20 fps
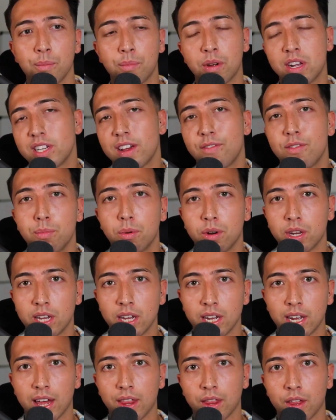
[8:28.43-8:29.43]
because everybody
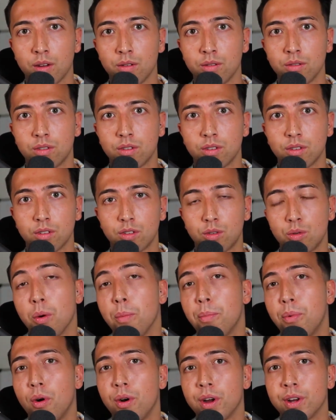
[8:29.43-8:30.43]
can get those to a
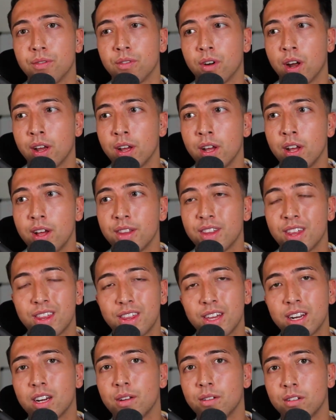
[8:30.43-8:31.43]
point right the
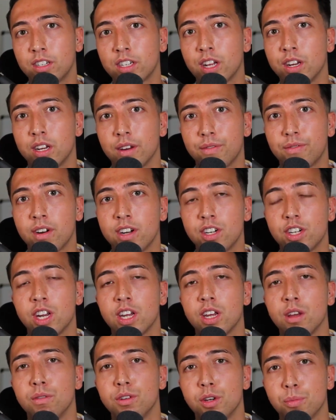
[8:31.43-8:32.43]
thing that's going to
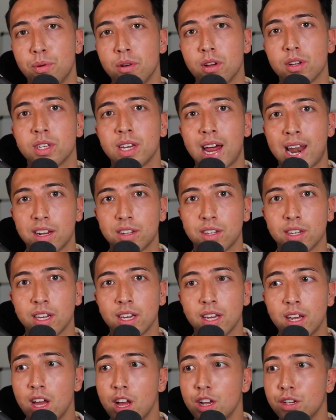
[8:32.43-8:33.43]
differentiate you is your
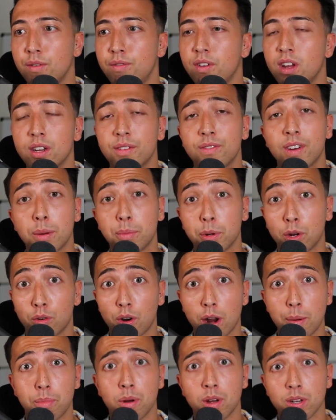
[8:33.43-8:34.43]
personality so if you can develop a
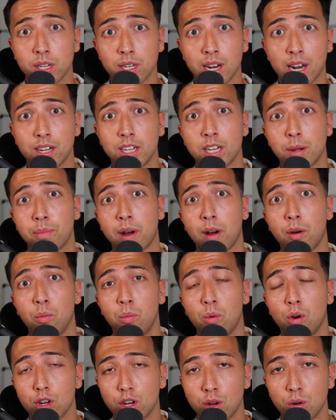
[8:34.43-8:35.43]
great personality about
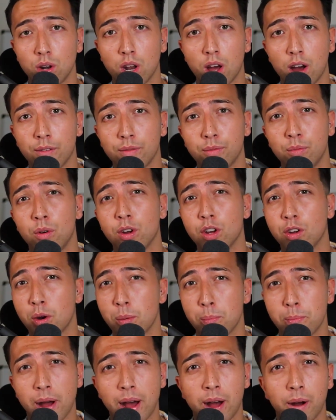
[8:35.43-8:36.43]
what you love what you're
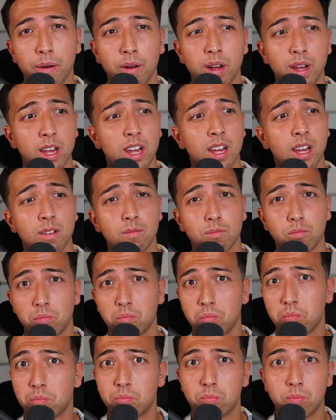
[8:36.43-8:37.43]
about
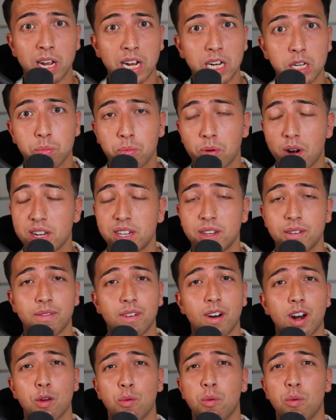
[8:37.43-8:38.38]
express it very